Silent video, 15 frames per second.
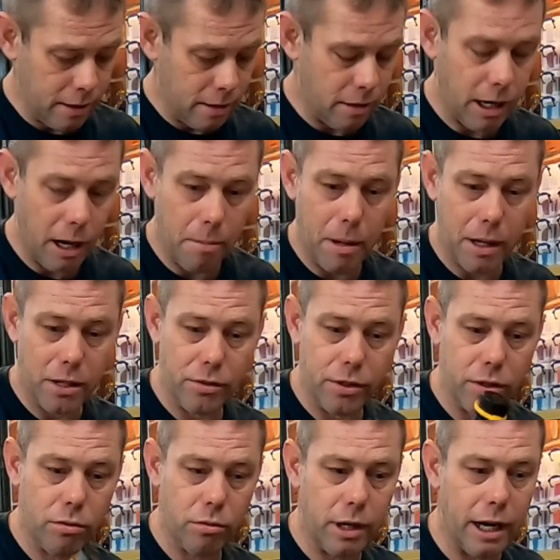I'll get a battery,
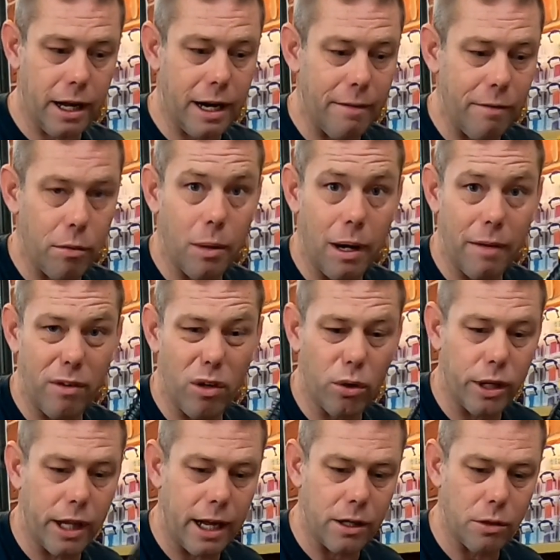sort that out, and we'll have a look
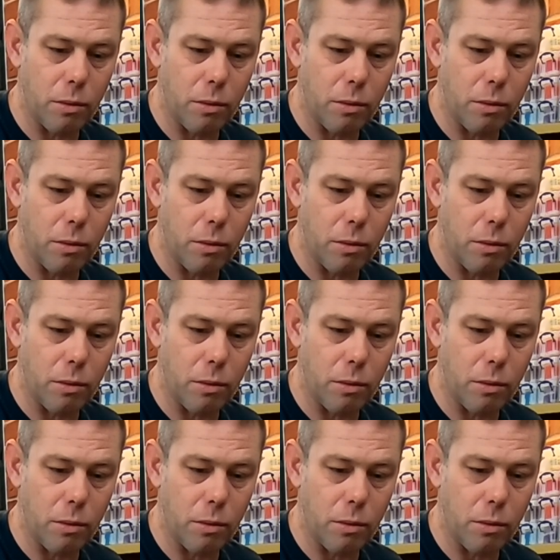at that as